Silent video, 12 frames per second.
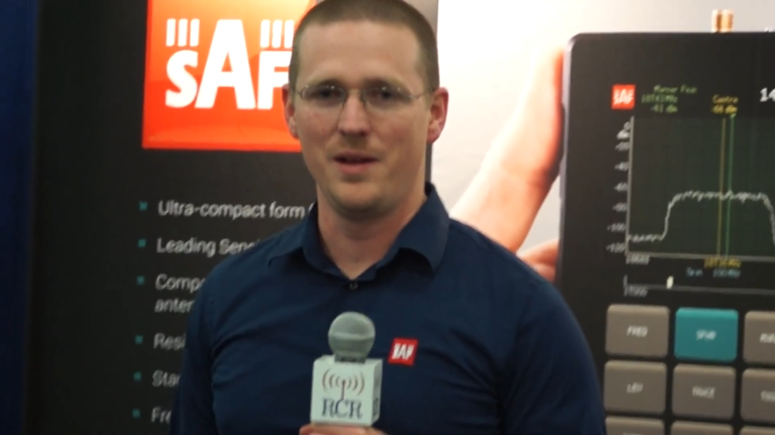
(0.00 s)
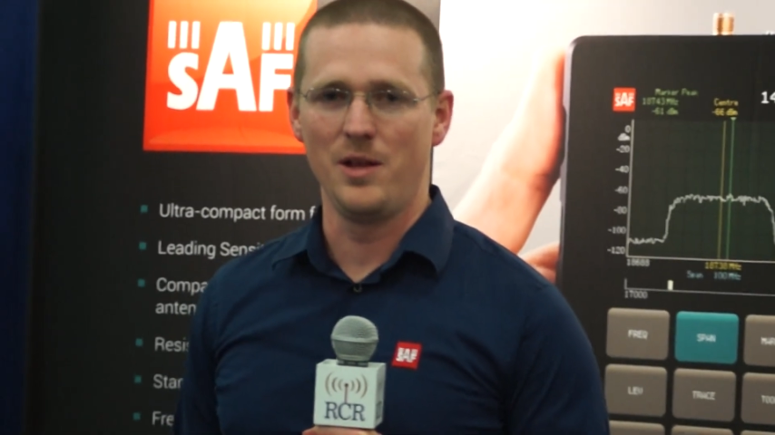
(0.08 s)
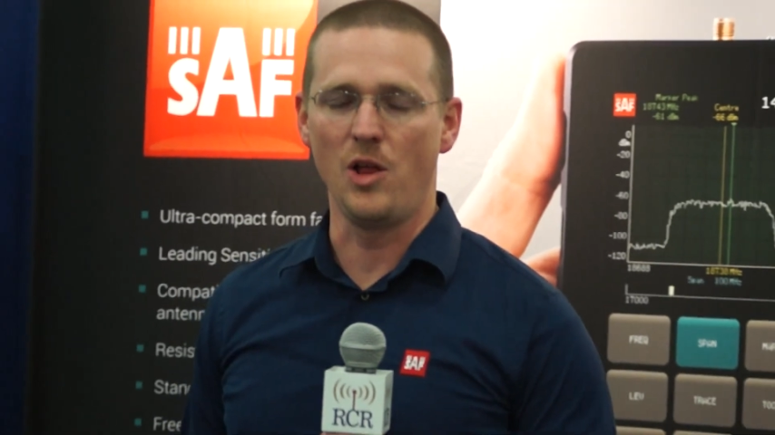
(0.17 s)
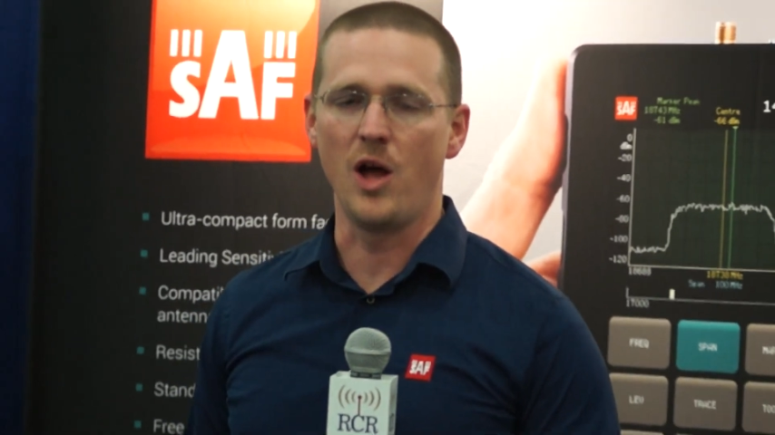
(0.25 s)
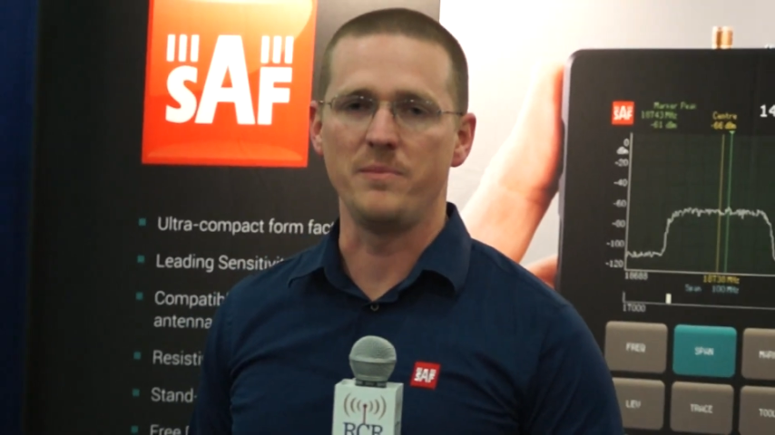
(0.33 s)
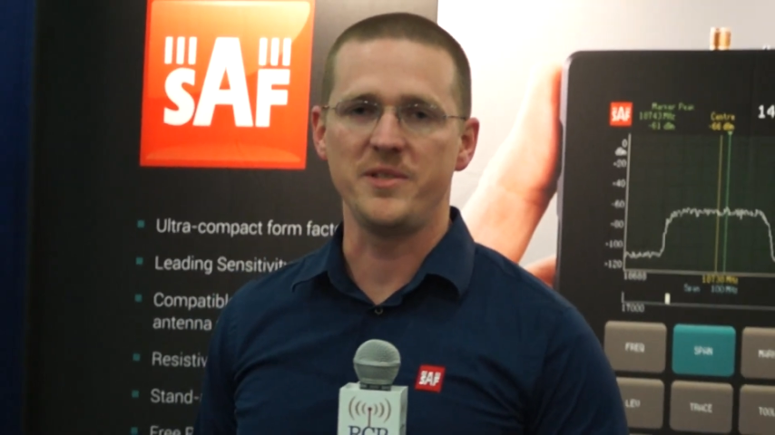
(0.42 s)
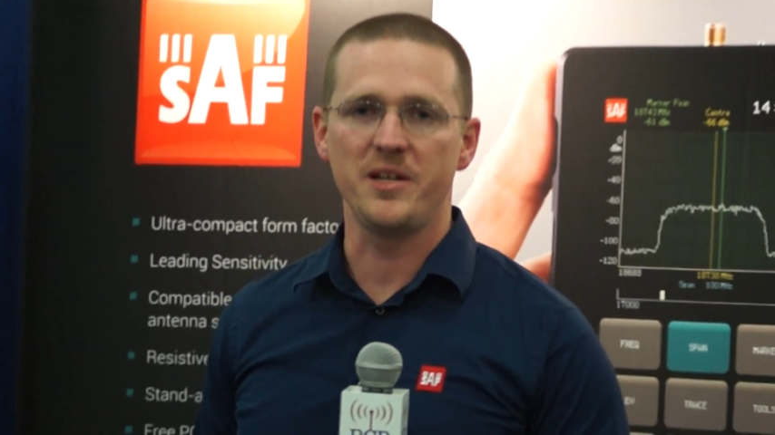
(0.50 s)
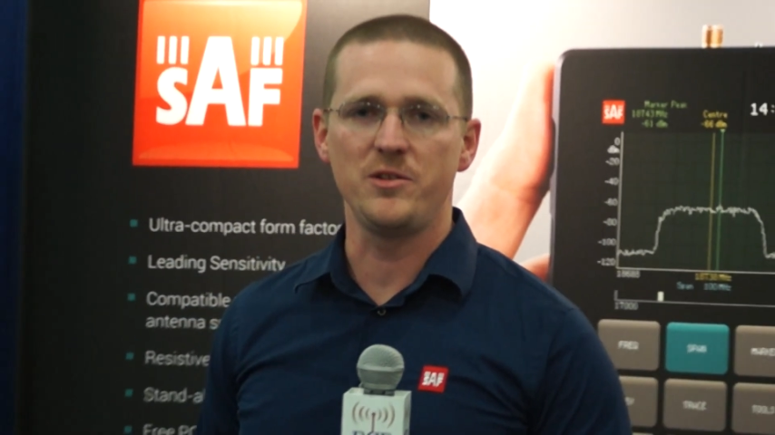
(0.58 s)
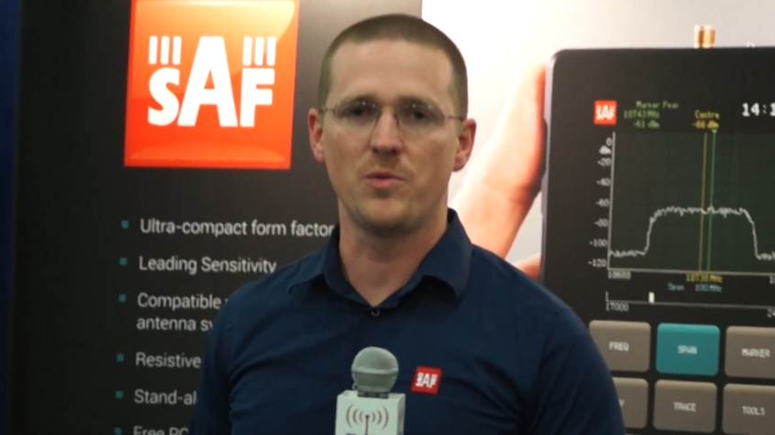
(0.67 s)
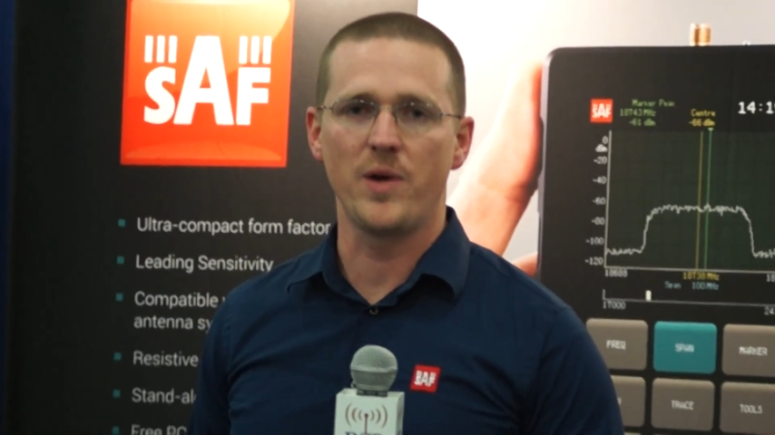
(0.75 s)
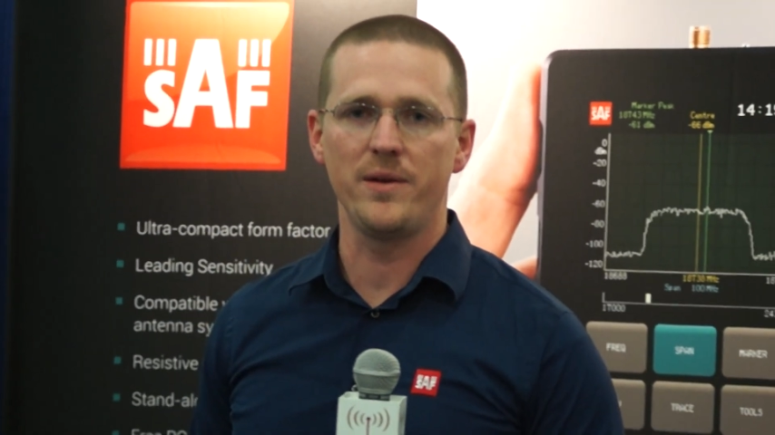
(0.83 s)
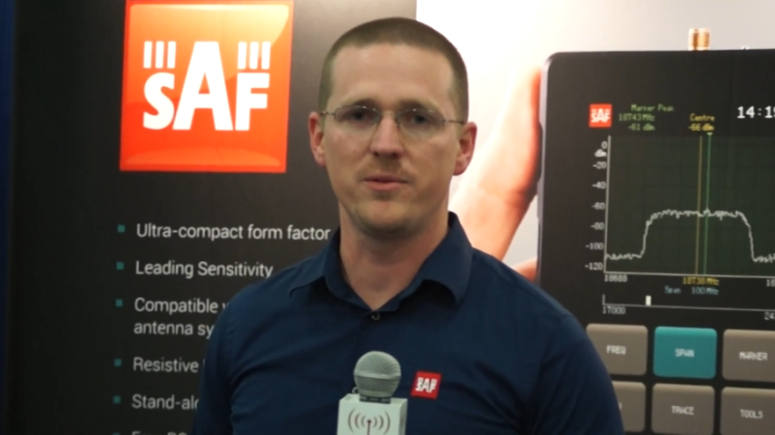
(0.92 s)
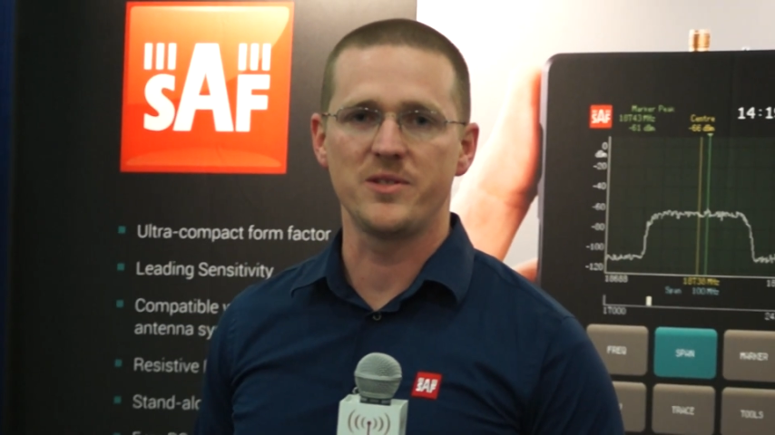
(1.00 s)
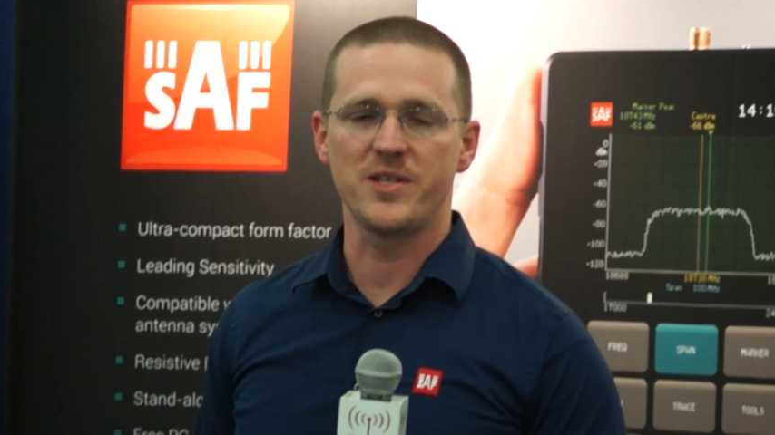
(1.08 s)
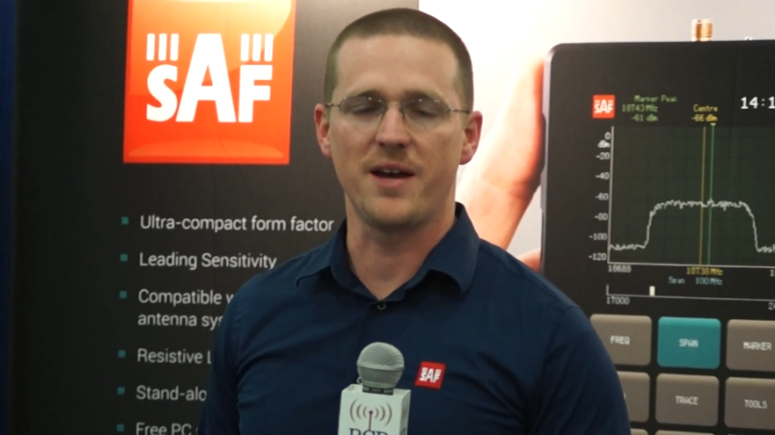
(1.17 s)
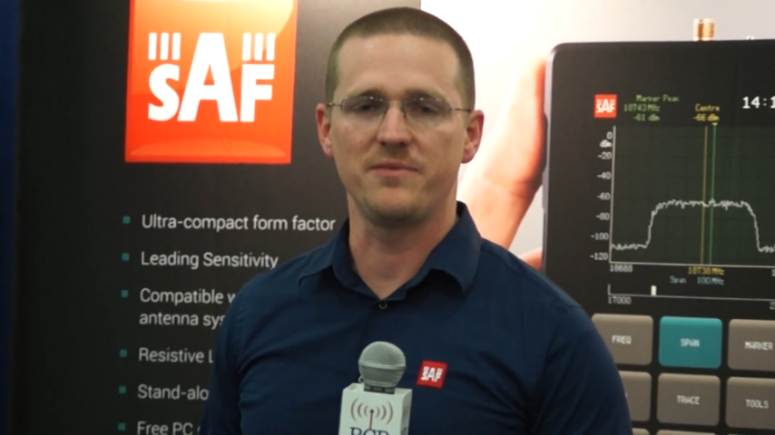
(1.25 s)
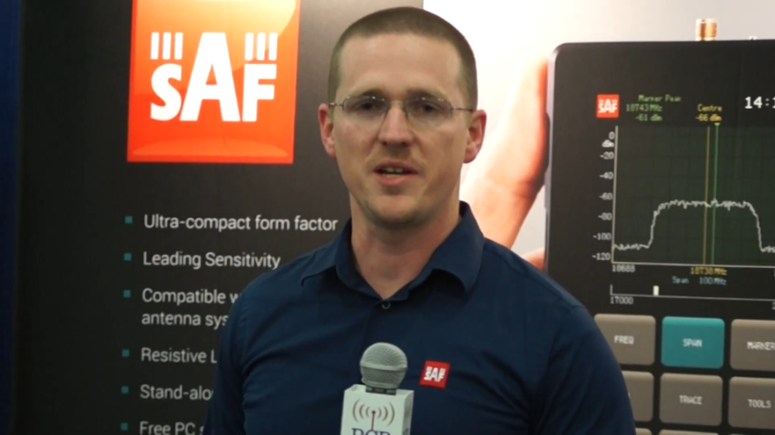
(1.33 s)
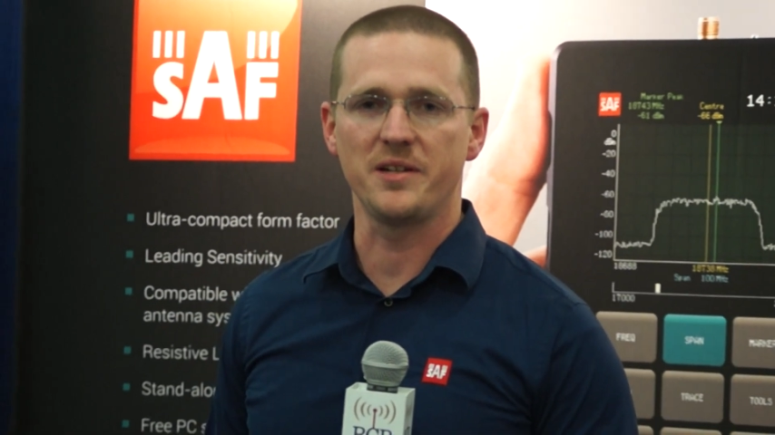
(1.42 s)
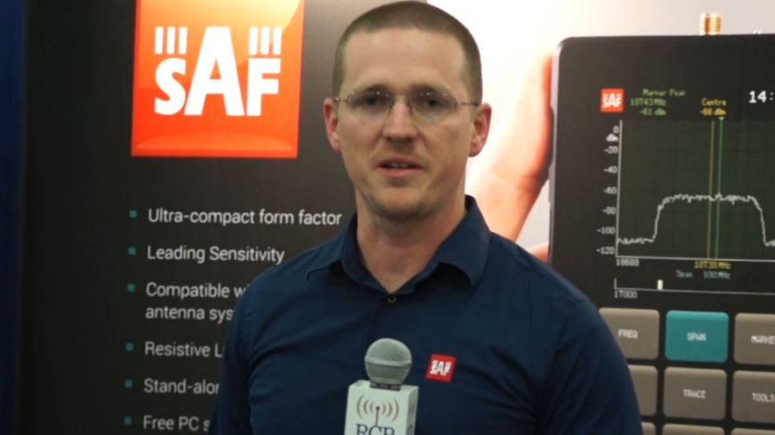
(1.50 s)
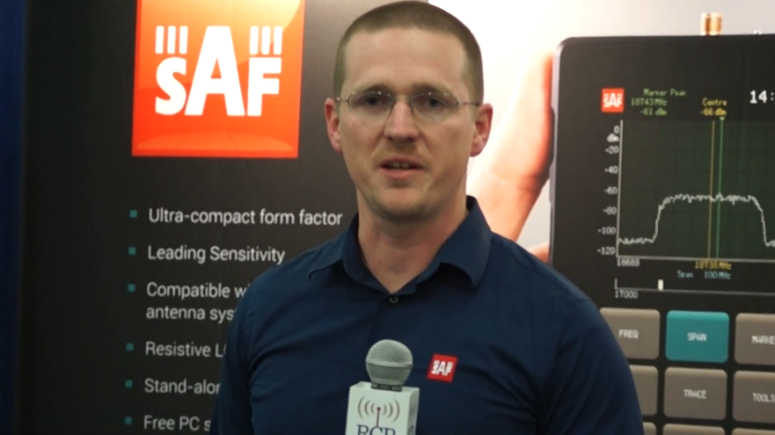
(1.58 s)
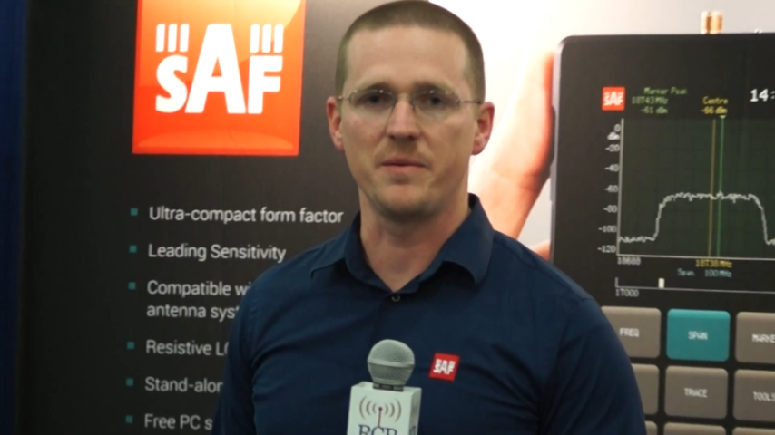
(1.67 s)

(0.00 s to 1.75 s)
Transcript: Hello, I'm Daniel White with SAF Tehnika.